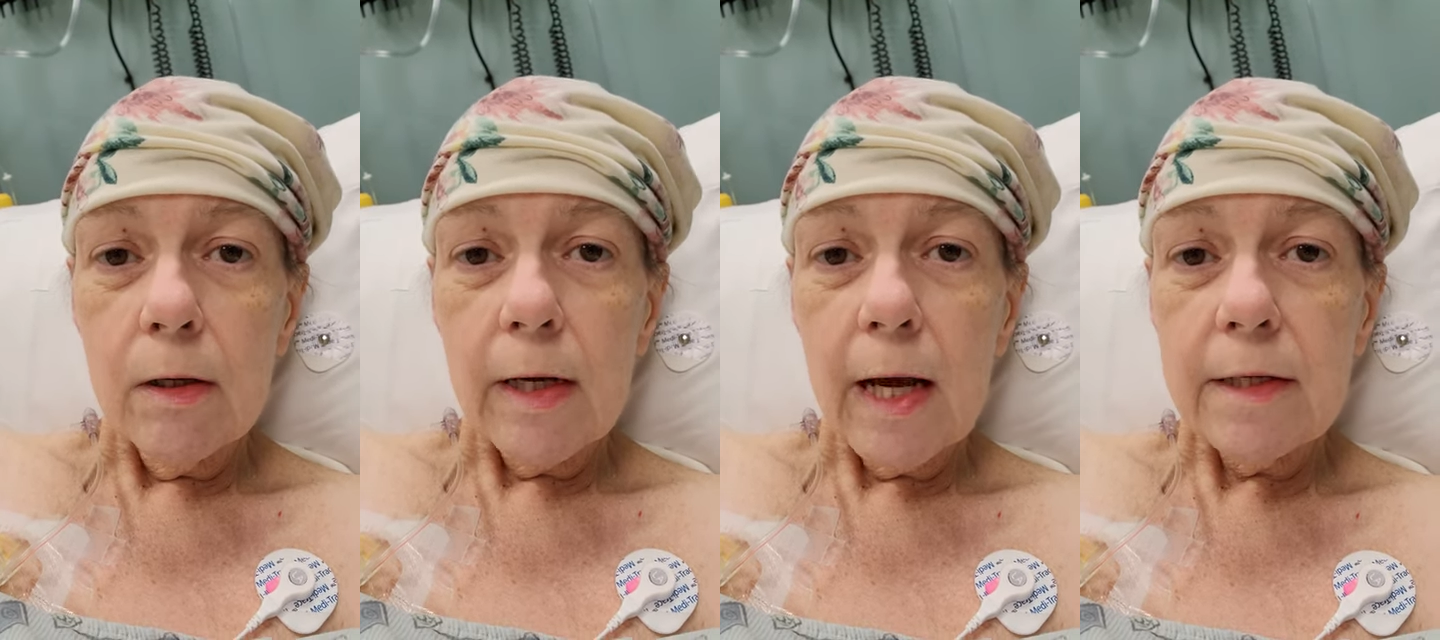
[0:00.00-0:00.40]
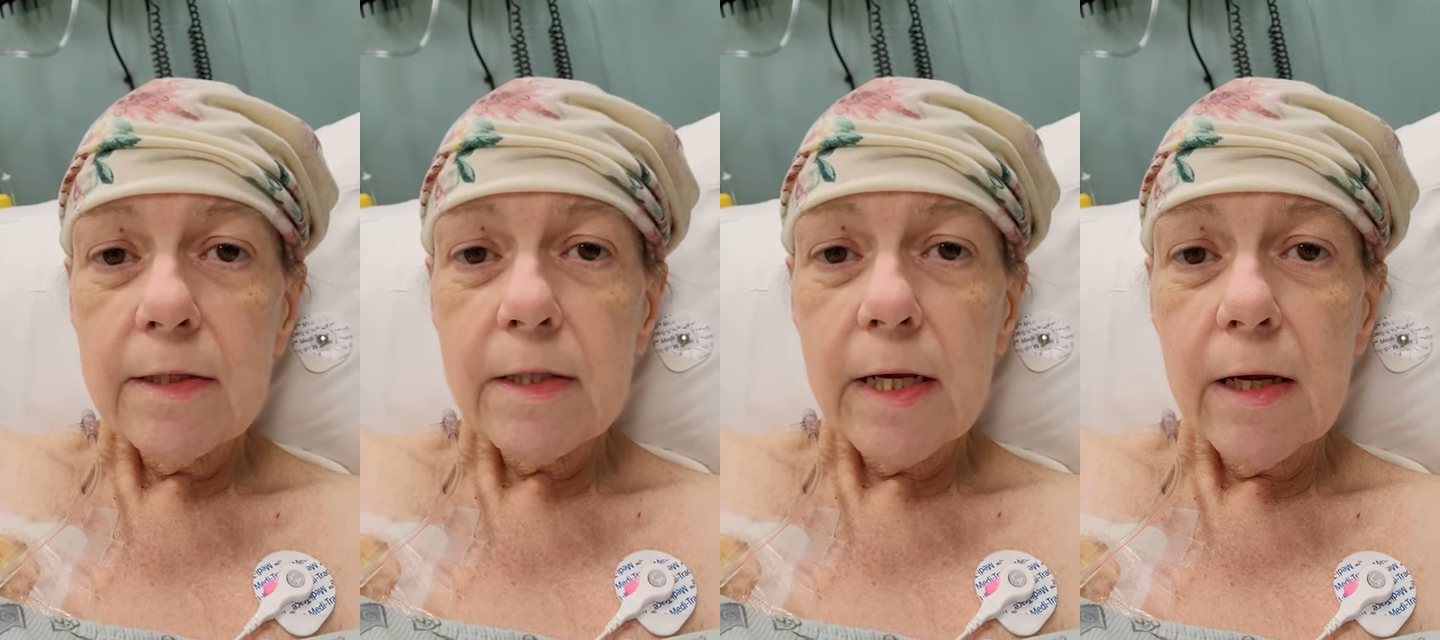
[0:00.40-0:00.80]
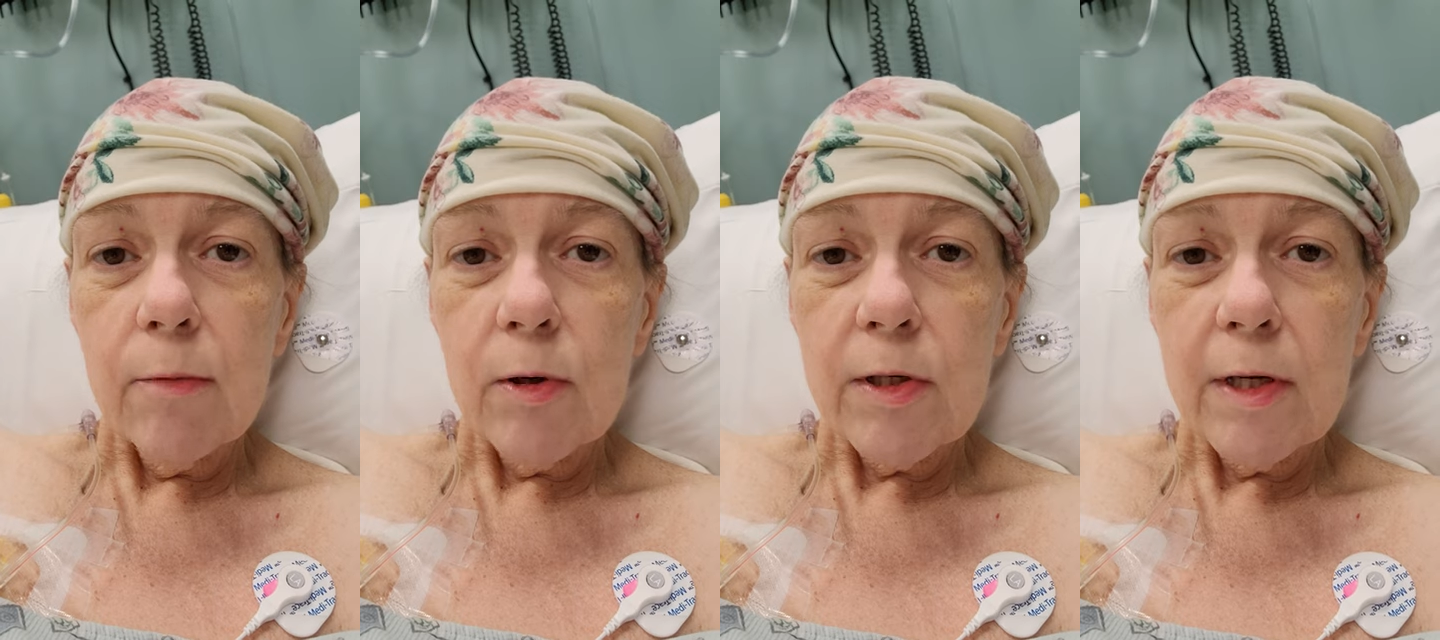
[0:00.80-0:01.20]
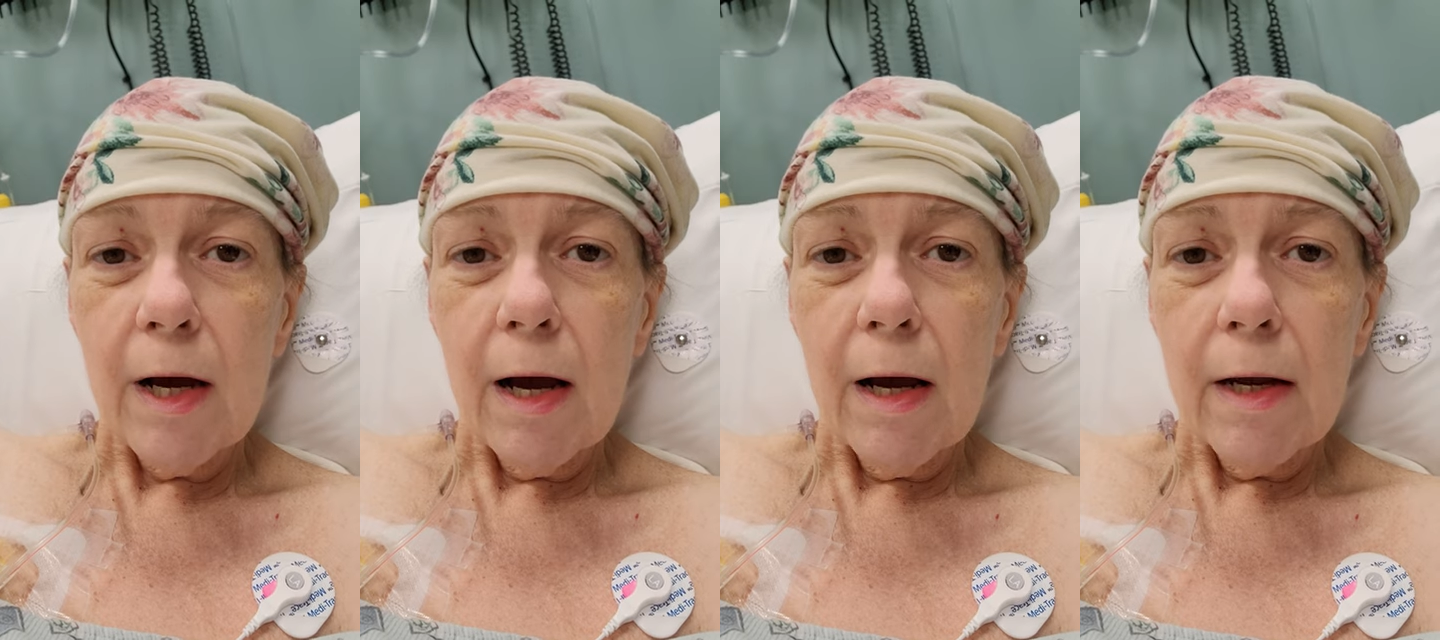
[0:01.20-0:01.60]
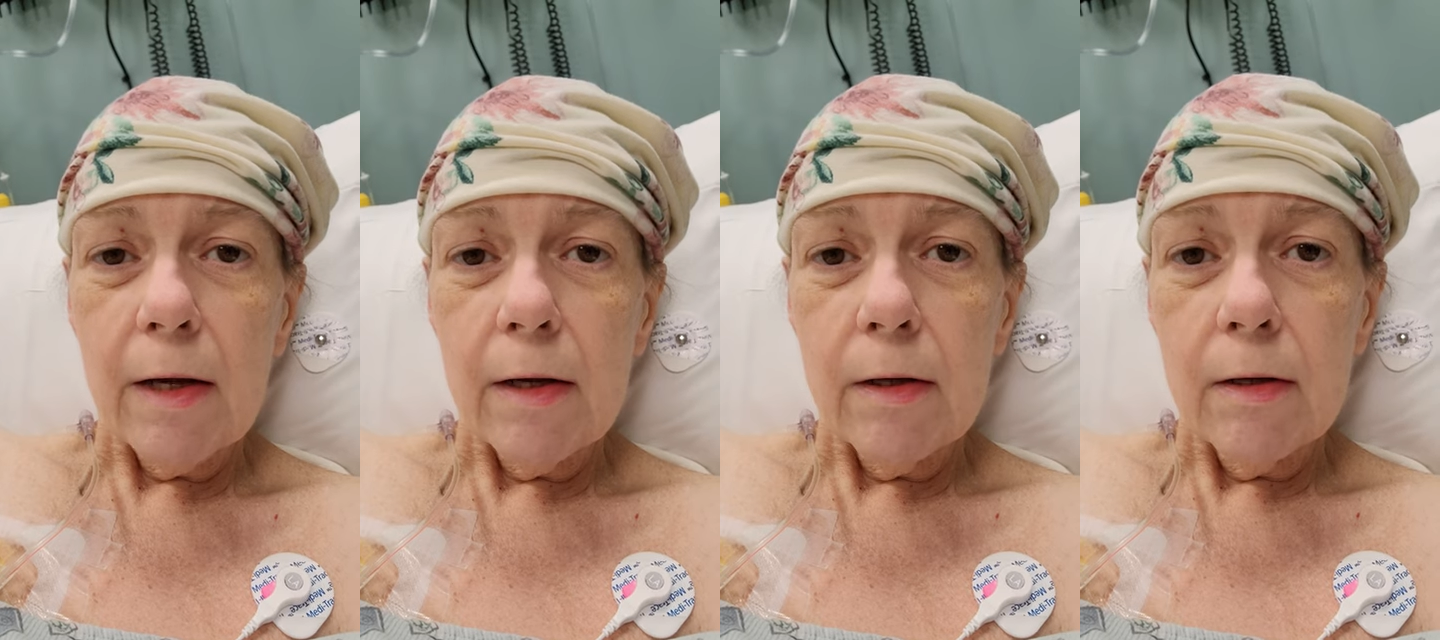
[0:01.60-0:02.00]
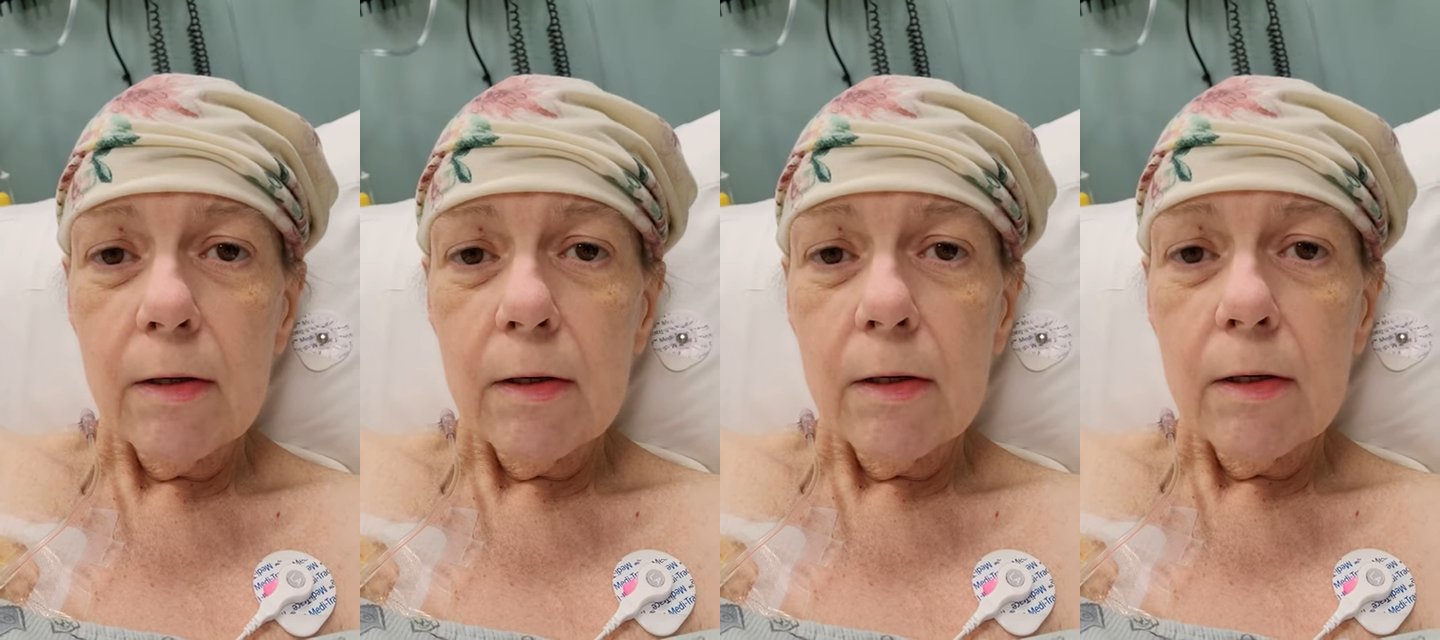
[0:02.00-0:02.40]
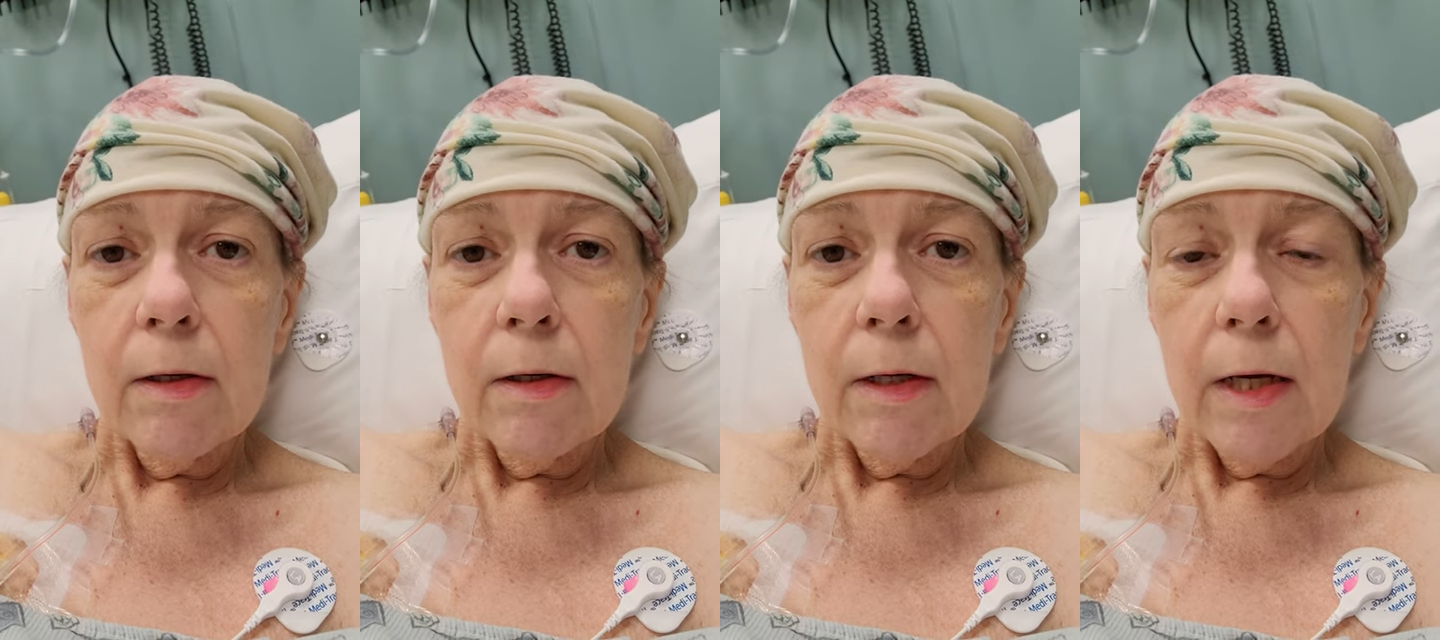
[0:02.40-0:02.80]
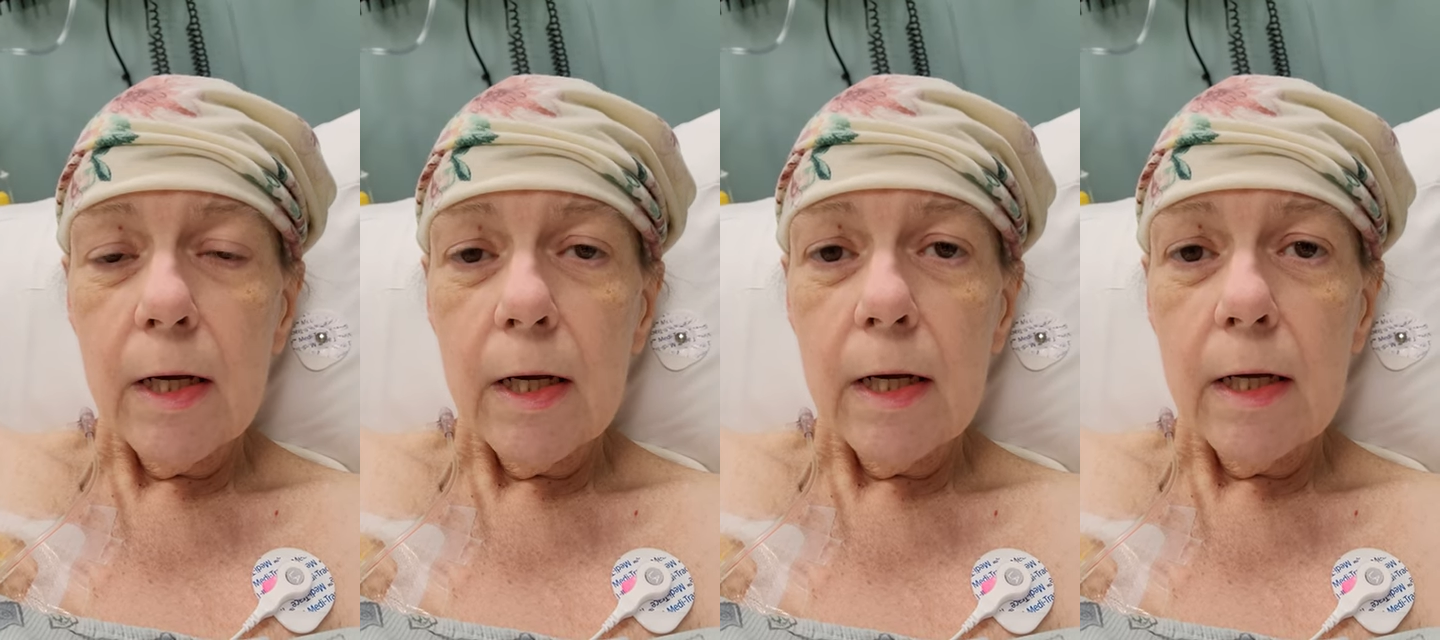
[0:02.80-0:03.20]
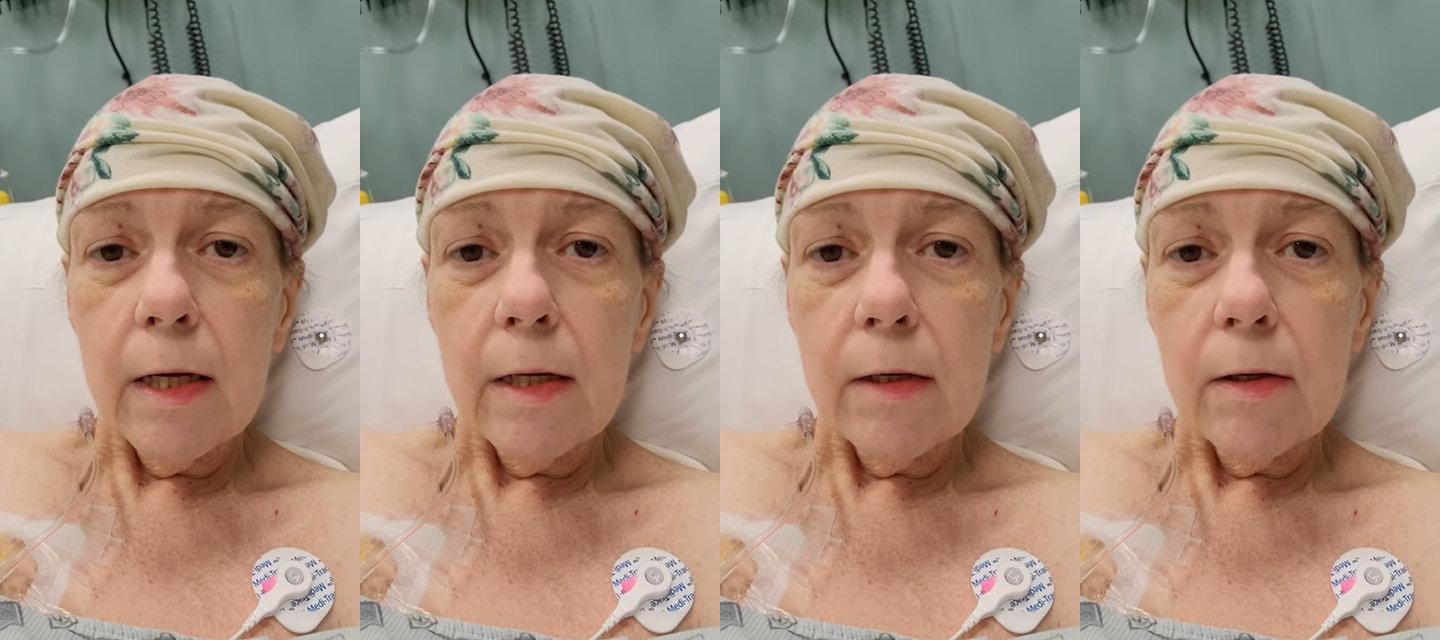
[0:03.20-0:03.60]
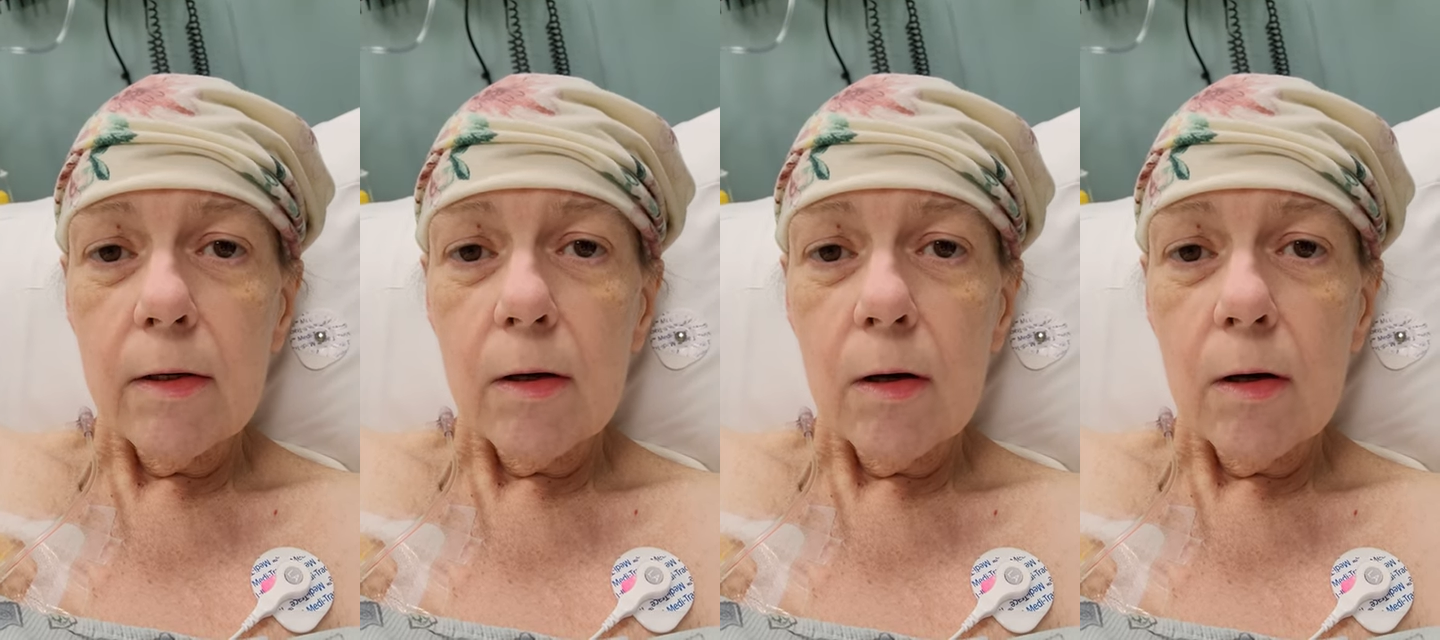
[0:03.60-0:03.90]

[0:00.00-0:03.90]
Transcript: CAT scan with dye, and